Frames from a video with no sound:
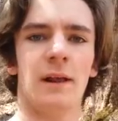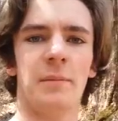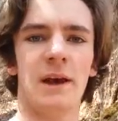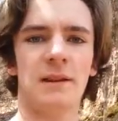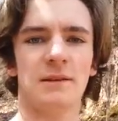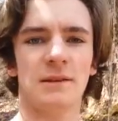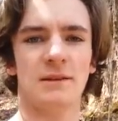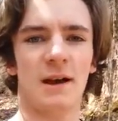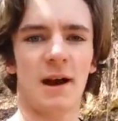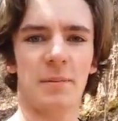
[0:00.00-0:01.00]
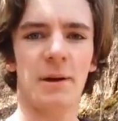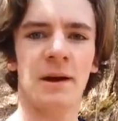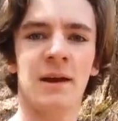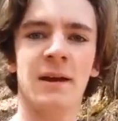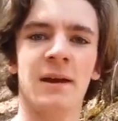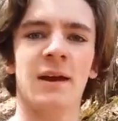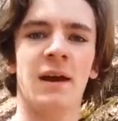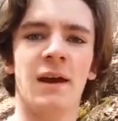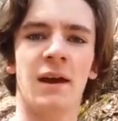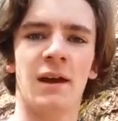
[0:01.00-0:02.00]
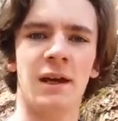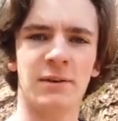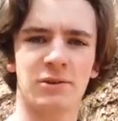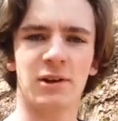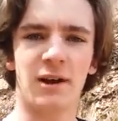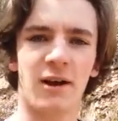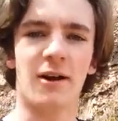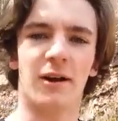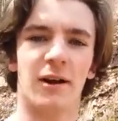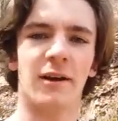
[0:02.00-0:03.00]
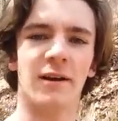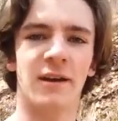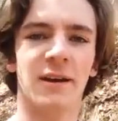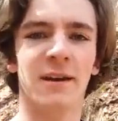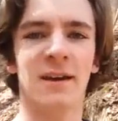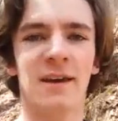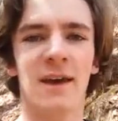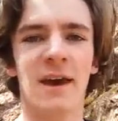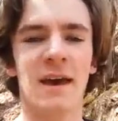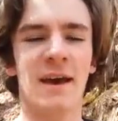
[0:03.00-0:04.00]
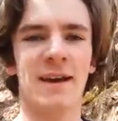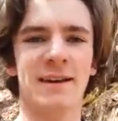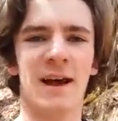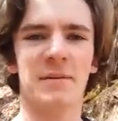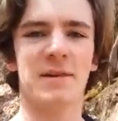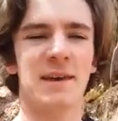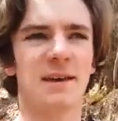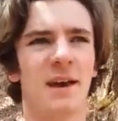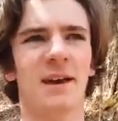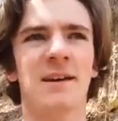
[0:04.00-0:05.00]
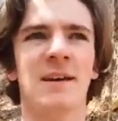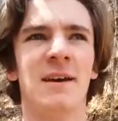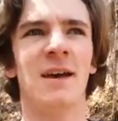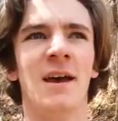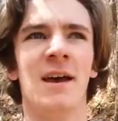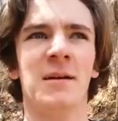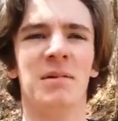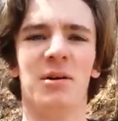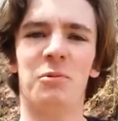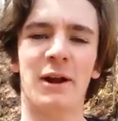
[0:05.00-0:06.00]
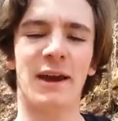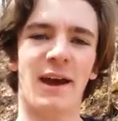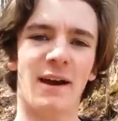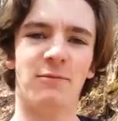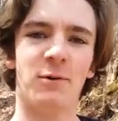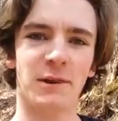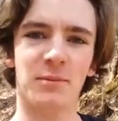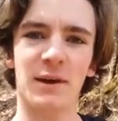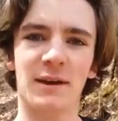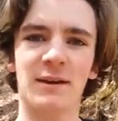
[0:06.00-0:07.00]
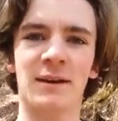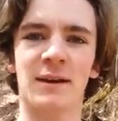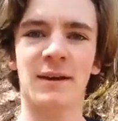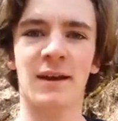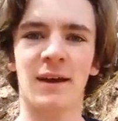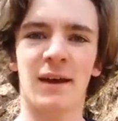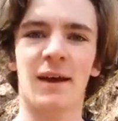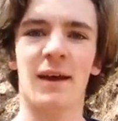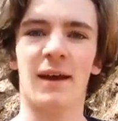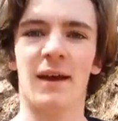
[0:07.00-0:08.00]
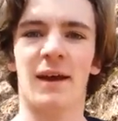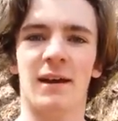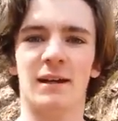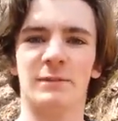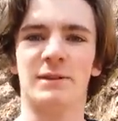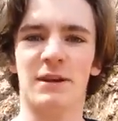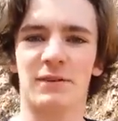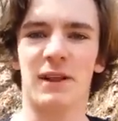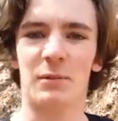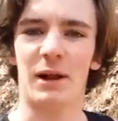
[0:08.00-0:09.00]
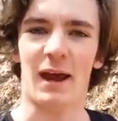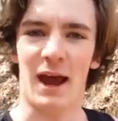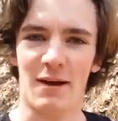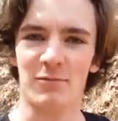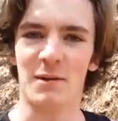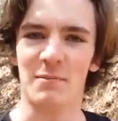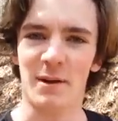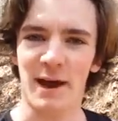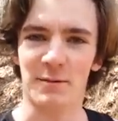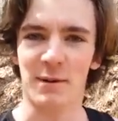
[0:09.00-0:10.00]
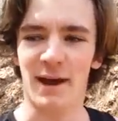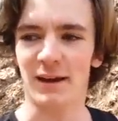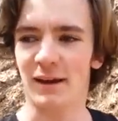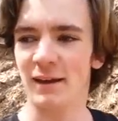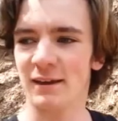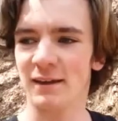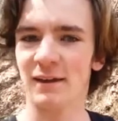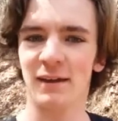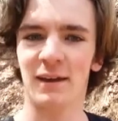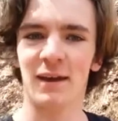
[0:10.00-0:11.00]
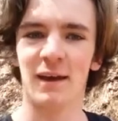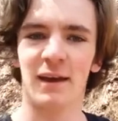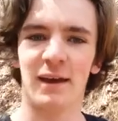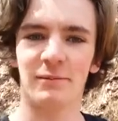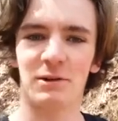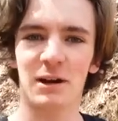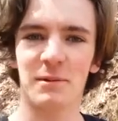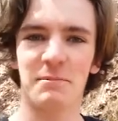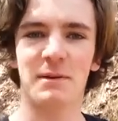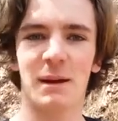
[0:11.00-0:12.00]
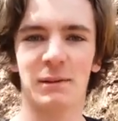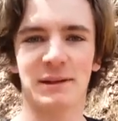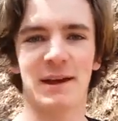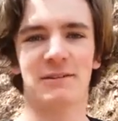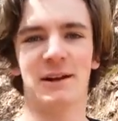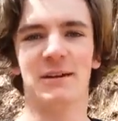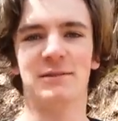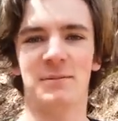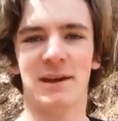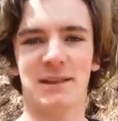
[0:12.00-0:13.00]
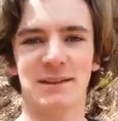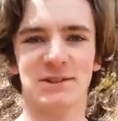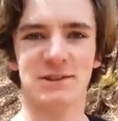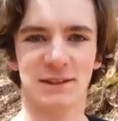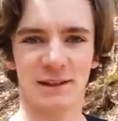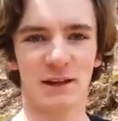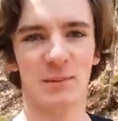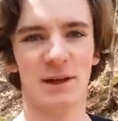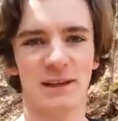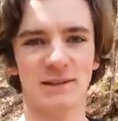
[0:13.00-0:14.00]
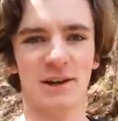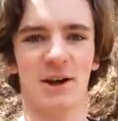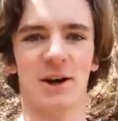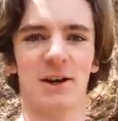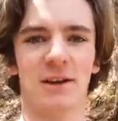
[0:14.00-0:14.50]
I made it to the top. It was really hard. And it got me thinking about what I have with me, specifically what I have in my backpack, and what I might be able to get rid of to make this just a little bit easier.